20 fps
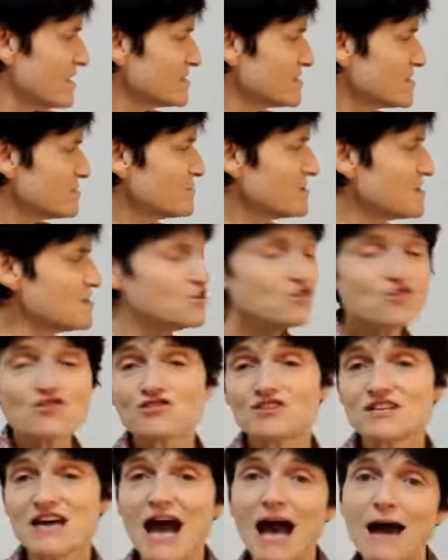something
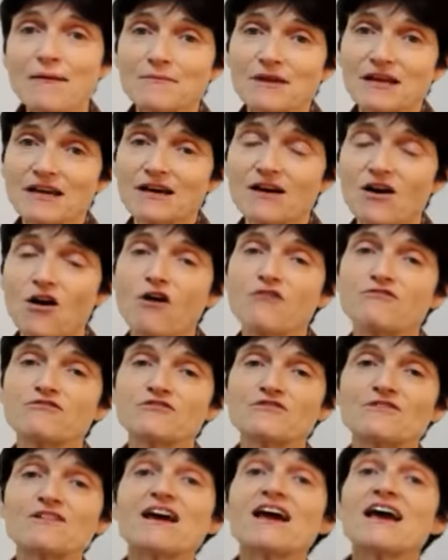good happening
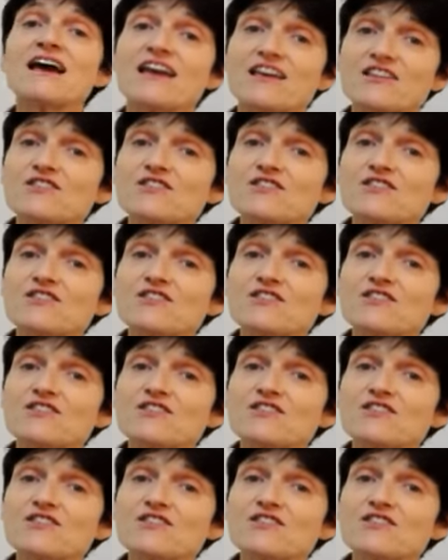often